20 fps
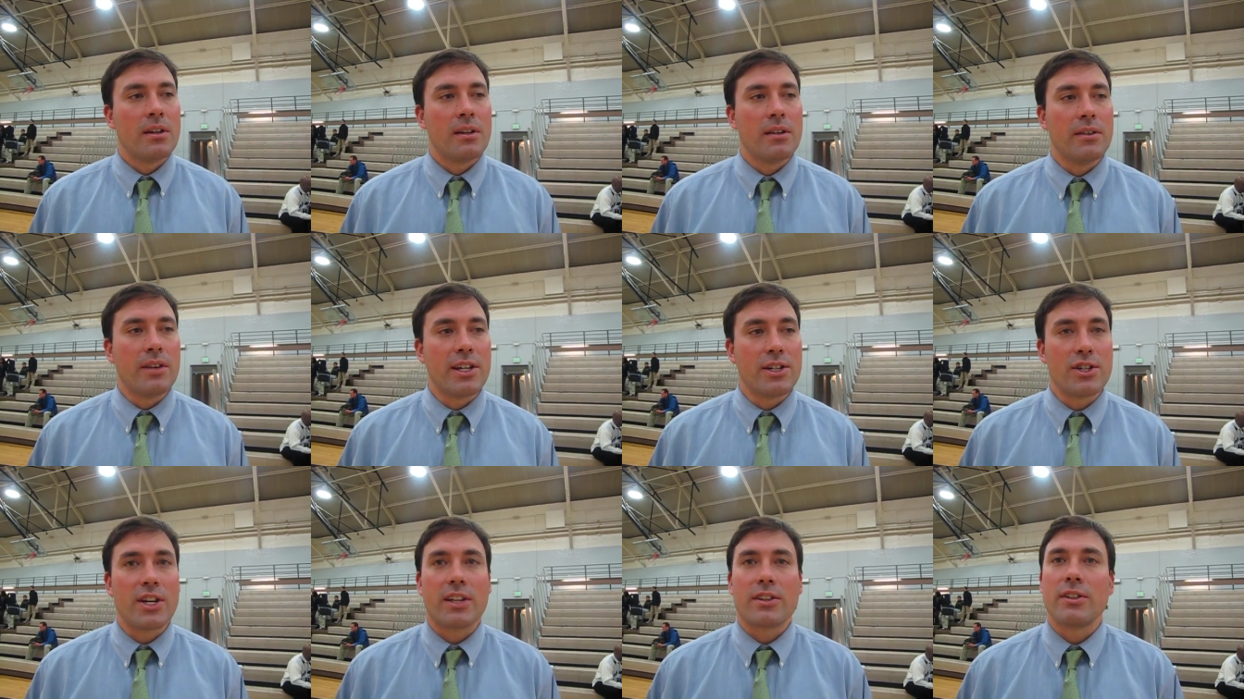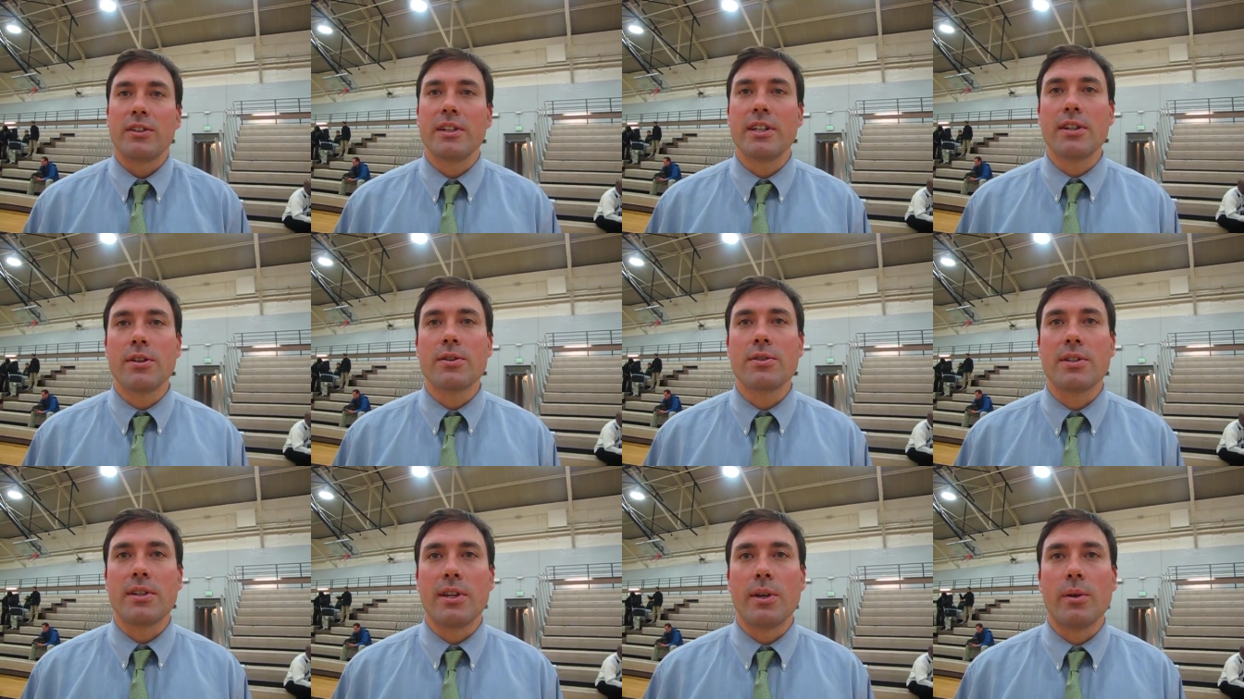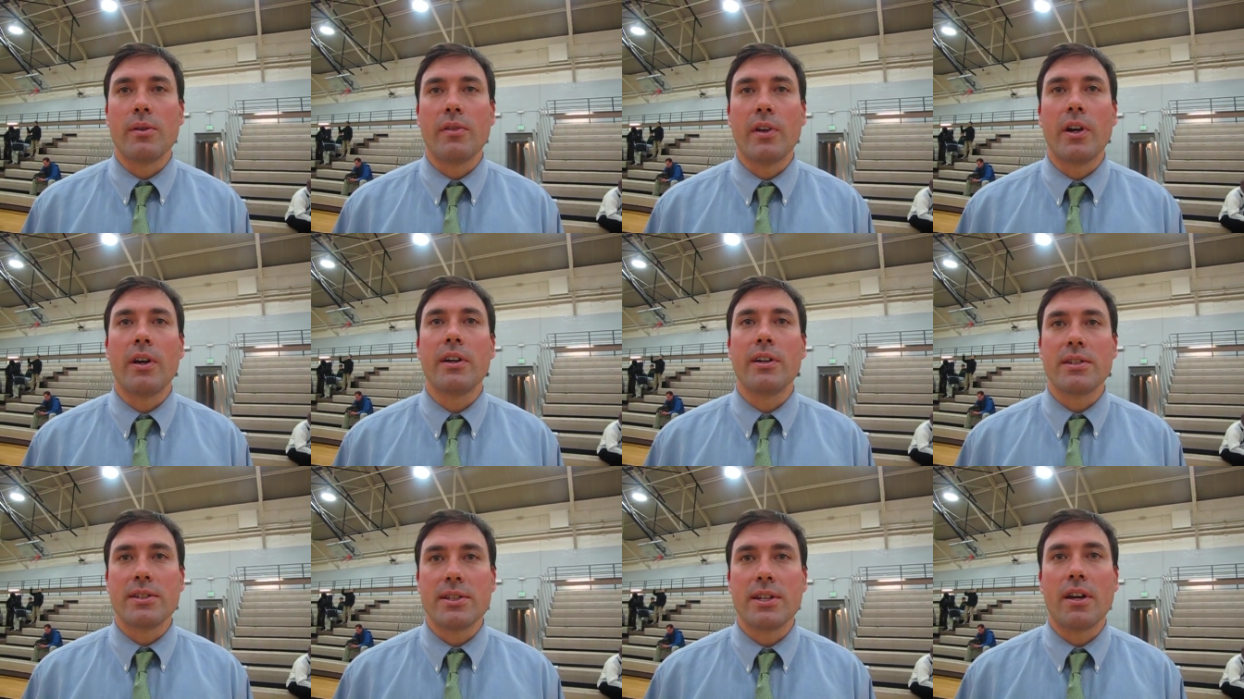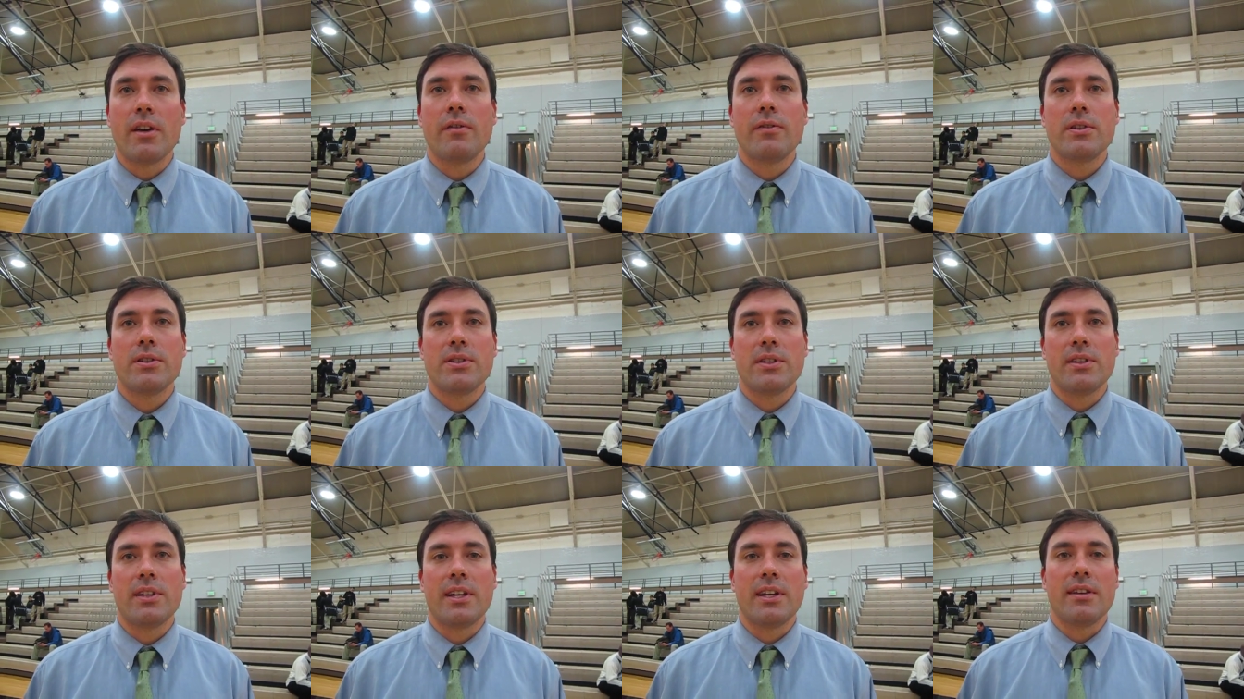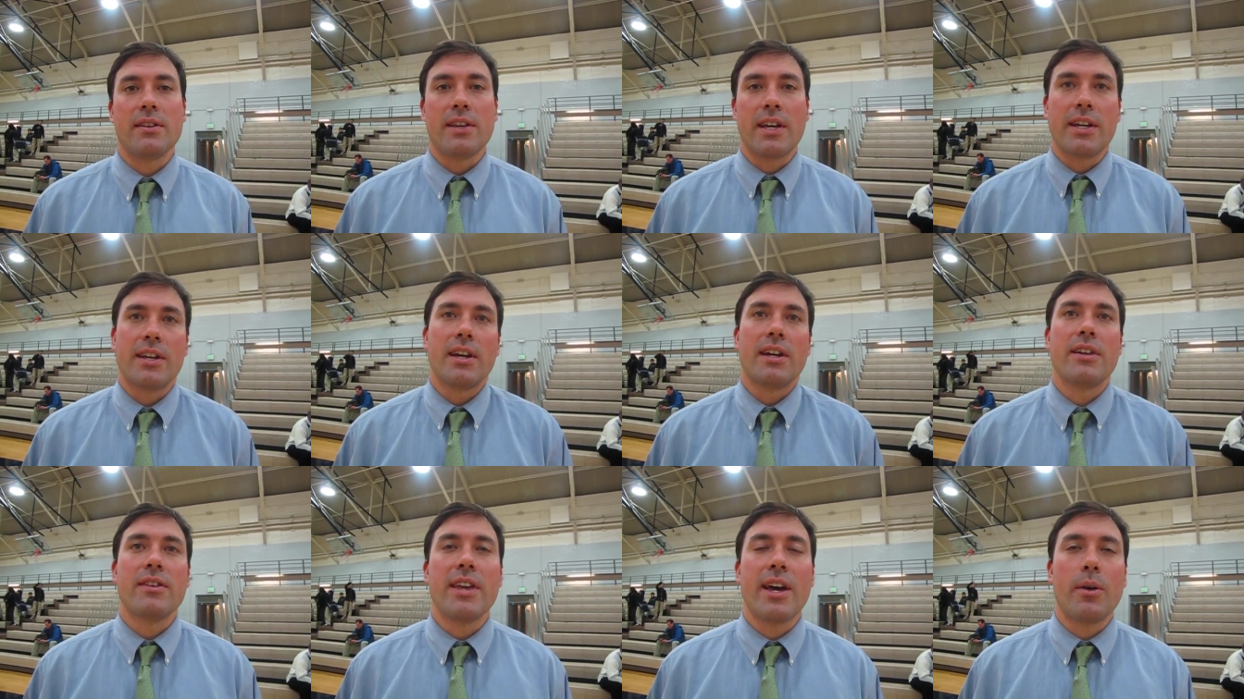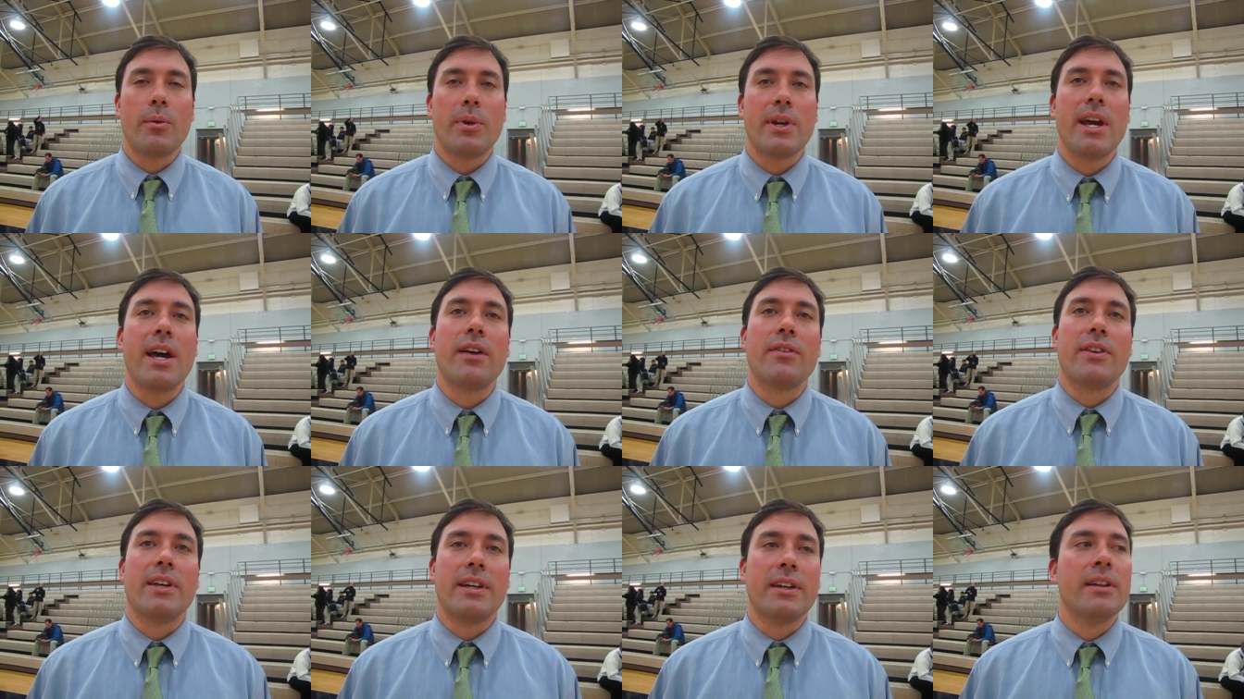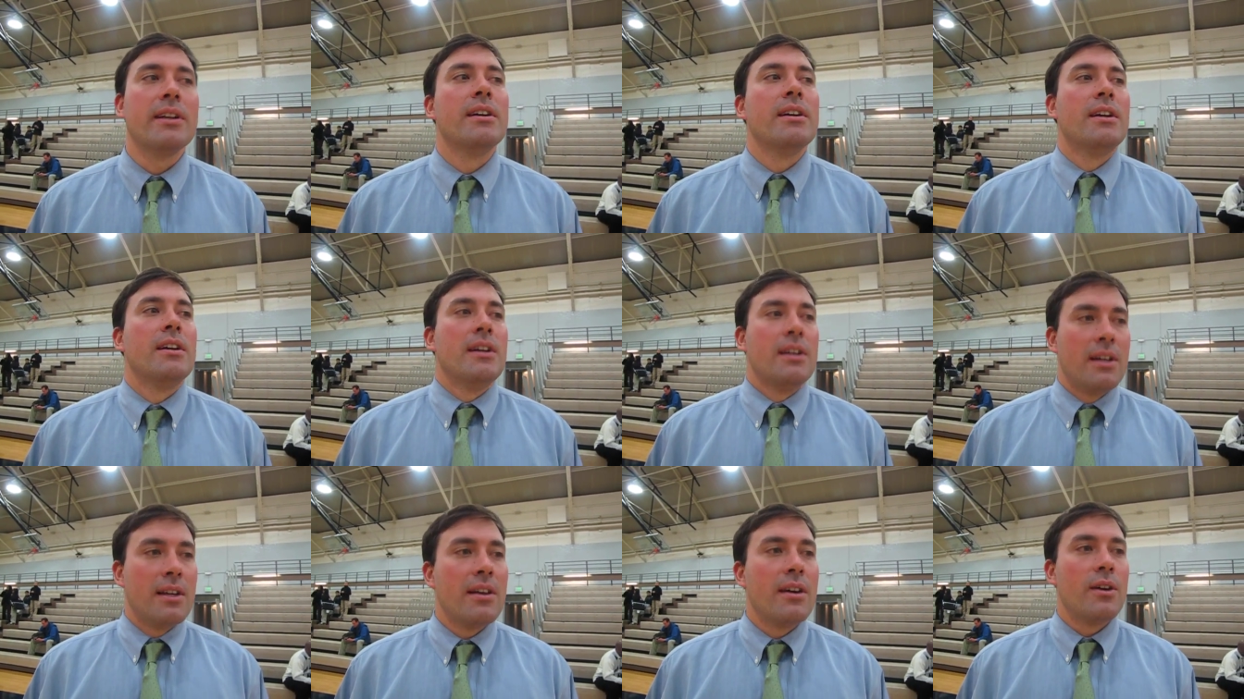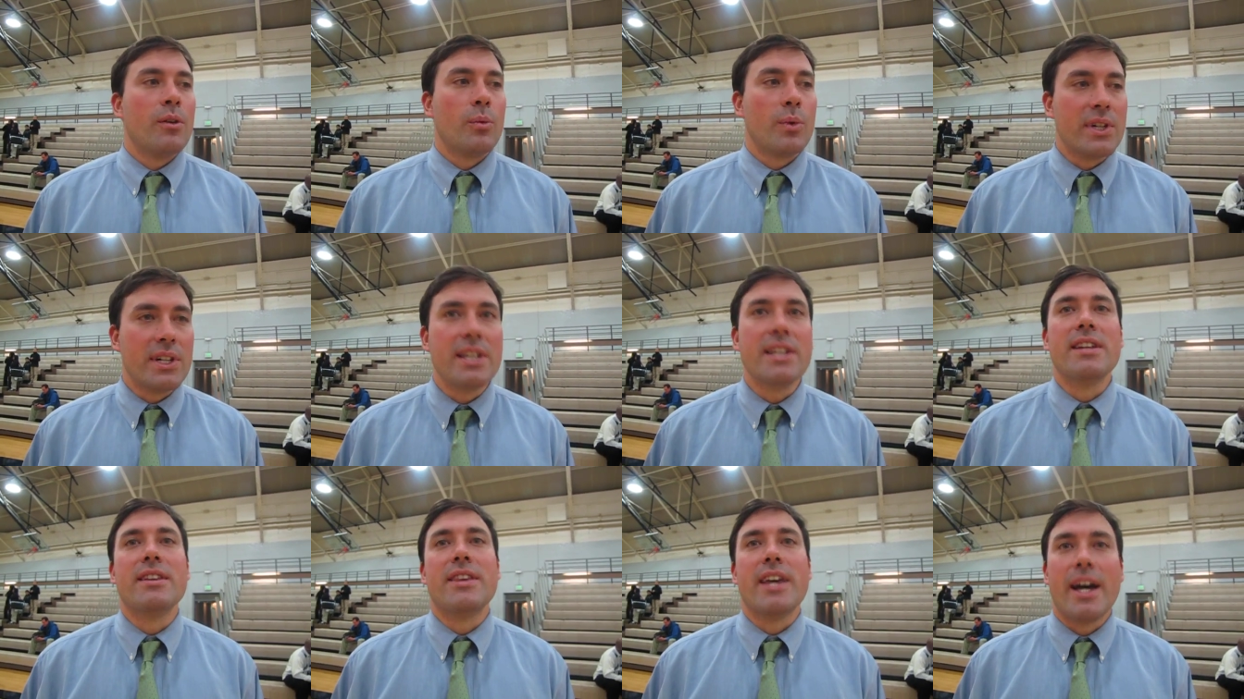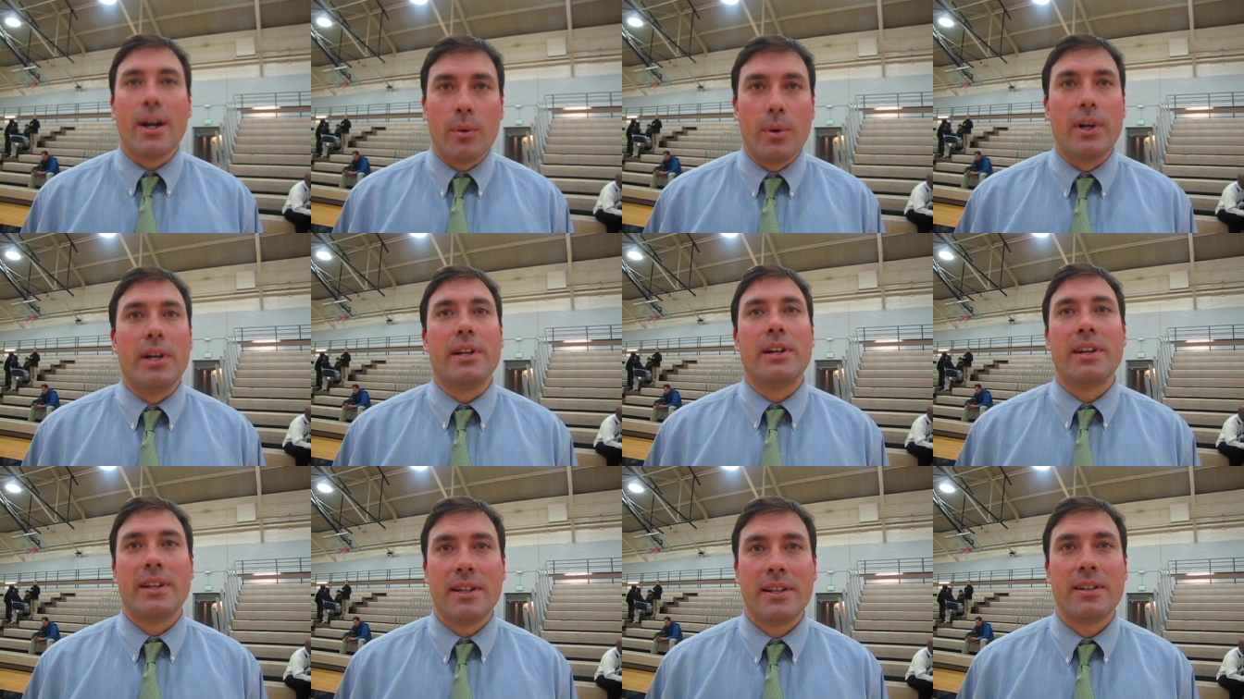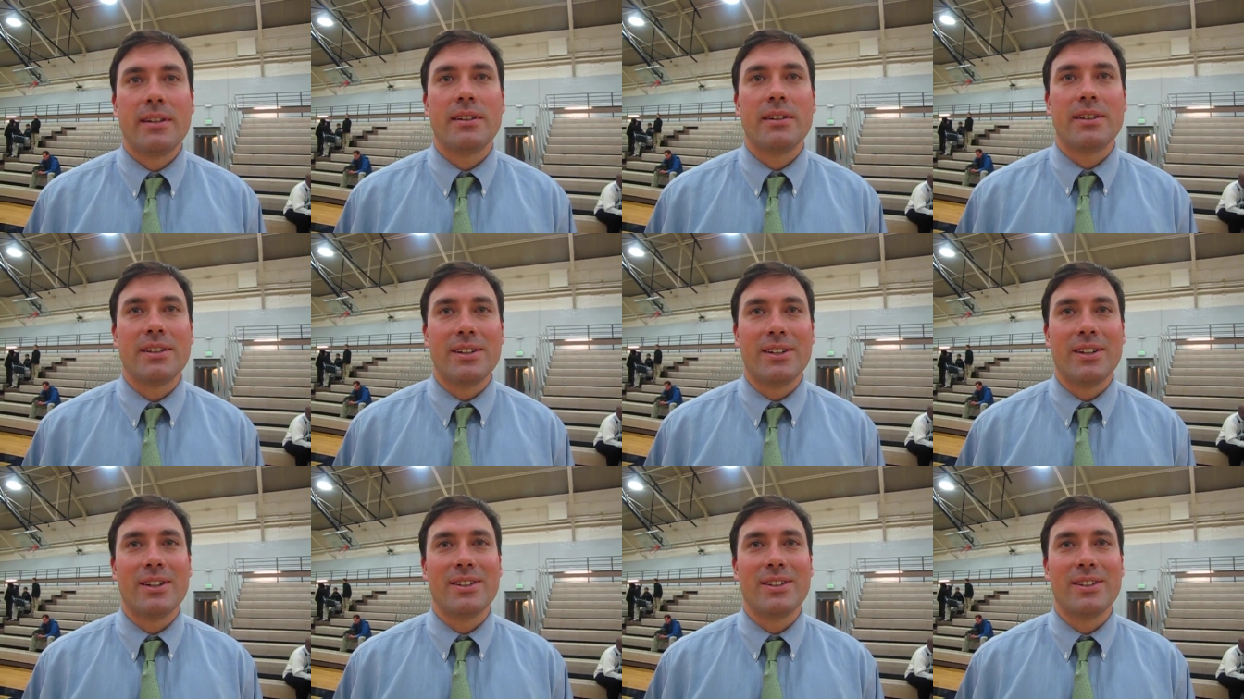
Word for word: they checked their egos and they were very unselfish and they, they gutted that one out. They we needed that one, you know,